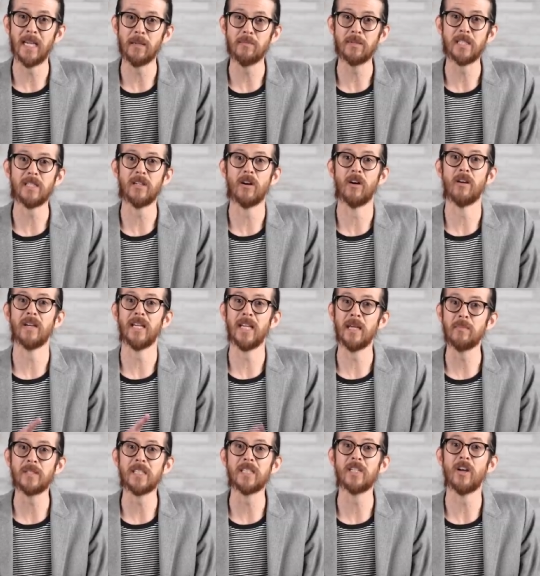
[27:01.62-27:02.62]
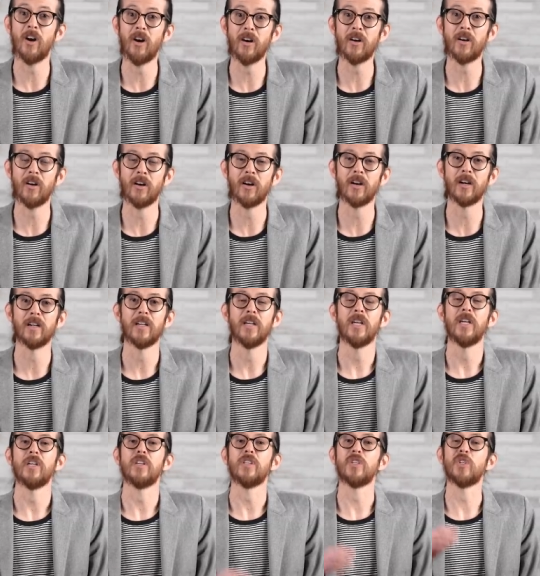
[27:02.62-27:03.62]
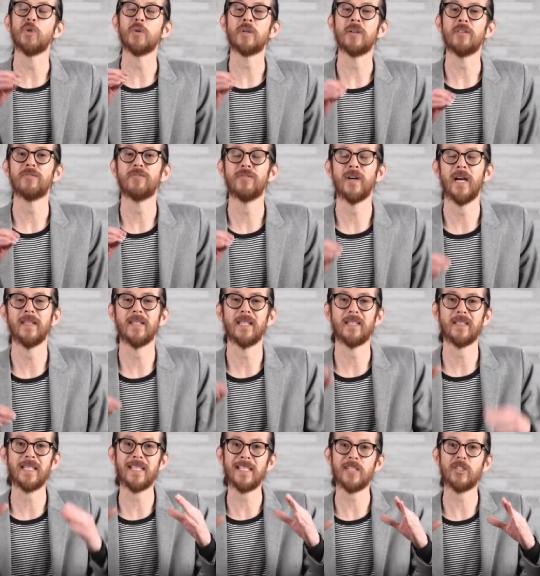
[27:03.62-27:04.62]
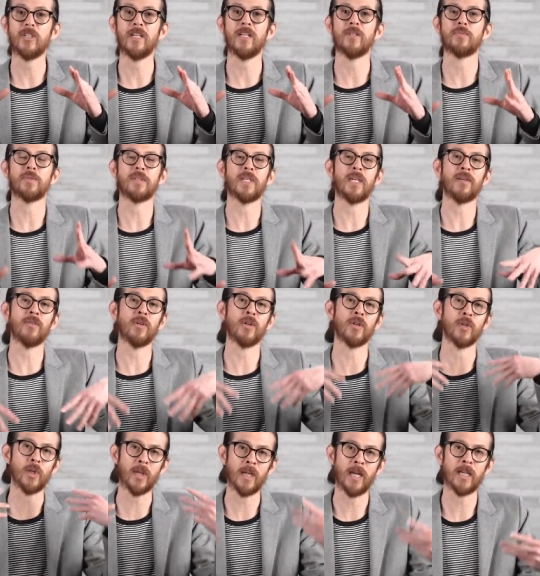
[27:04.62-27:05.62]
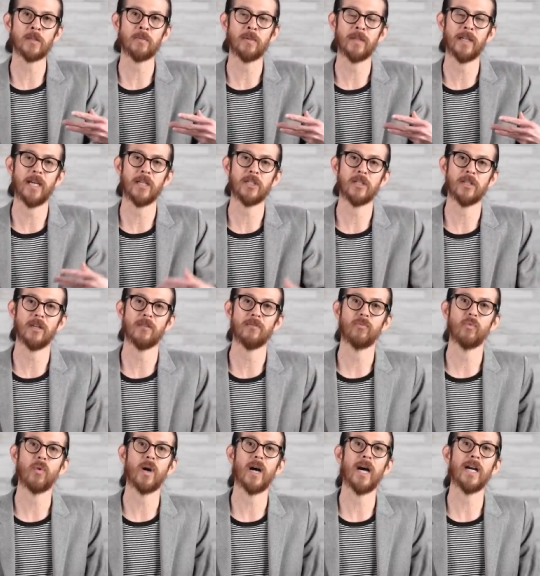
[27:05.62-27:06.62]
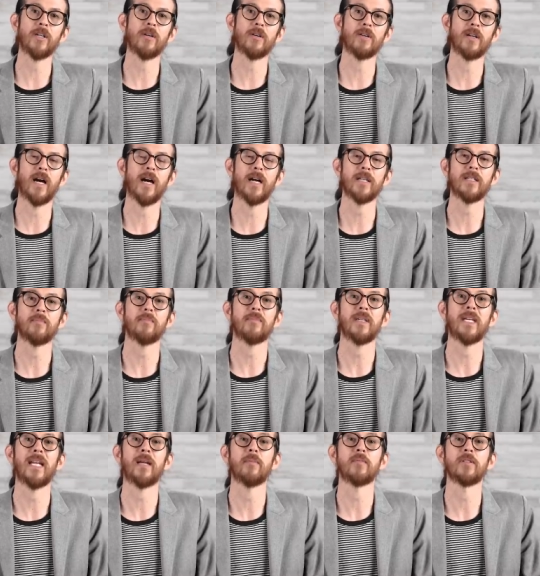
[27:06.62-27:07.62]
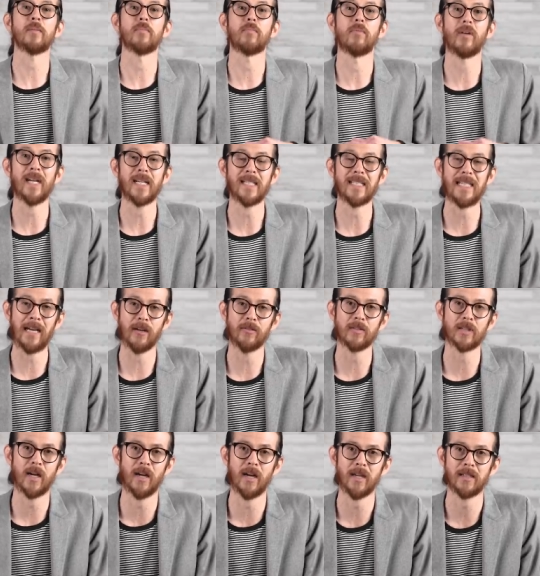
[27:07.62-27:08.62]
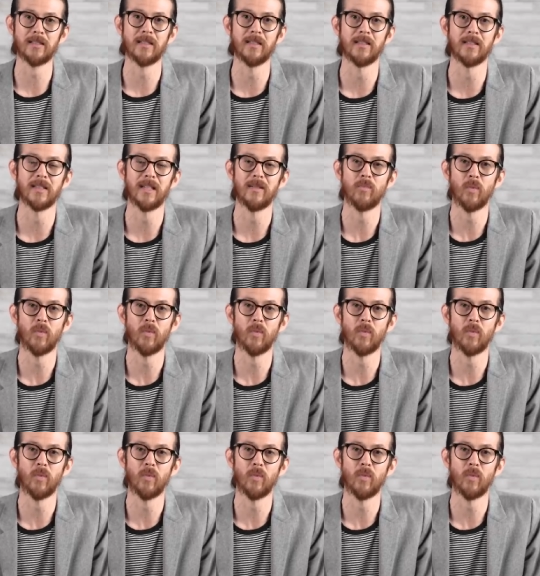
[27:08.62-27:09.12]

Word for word: MTR, MTRR. You can find that these genes will give you a good explanation of why you're not being able to break down toxins,